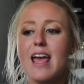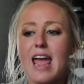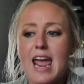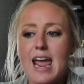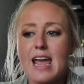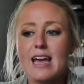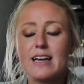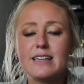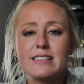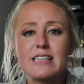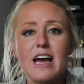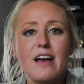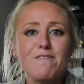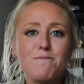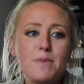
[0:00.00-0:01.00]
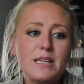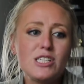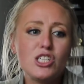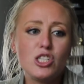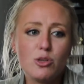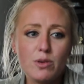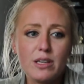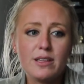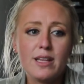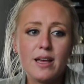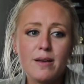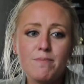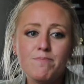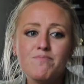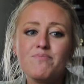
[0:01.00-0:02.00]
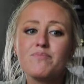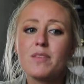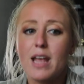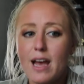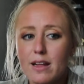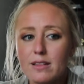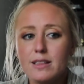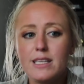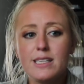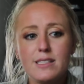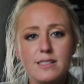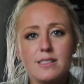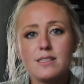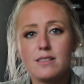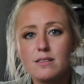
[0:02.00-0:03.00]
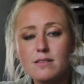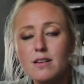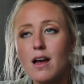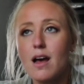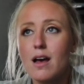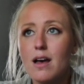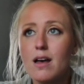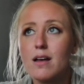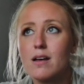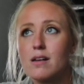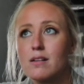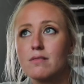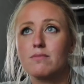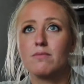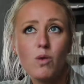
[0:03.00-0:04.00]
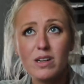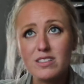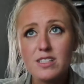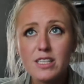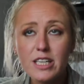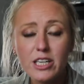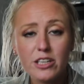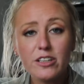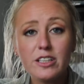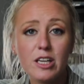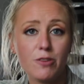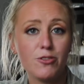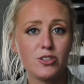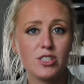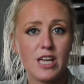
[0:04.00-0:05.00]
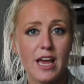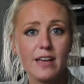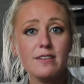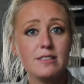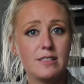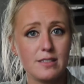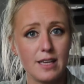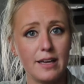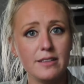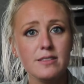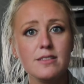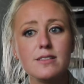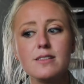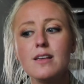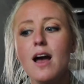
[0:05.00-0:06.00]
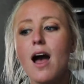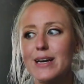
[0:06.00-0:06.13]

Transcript: And I've been doing them at least once a year, give or take, since.